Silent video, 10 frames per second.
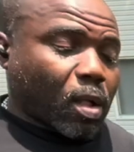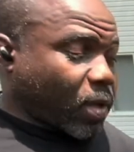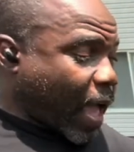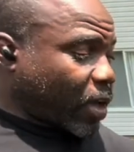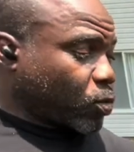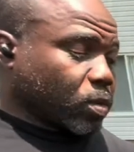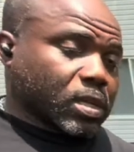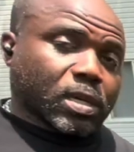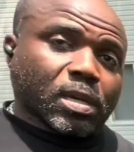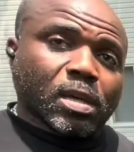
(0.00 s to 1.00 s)
We
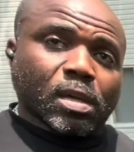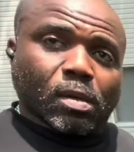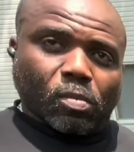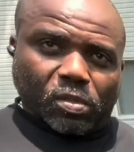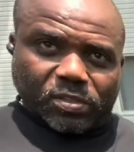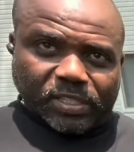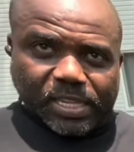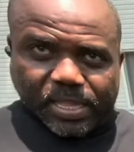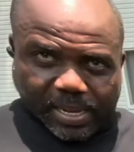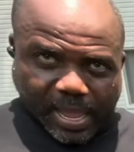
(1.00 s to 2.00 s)
actually will see
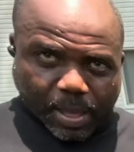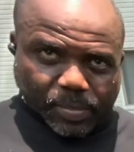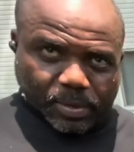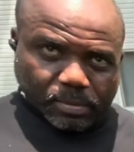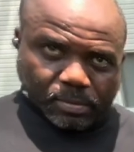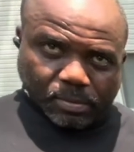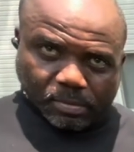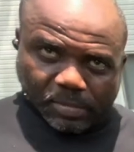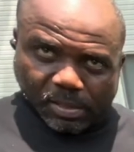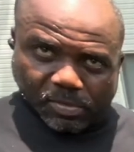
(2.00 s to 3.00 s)
that happen in the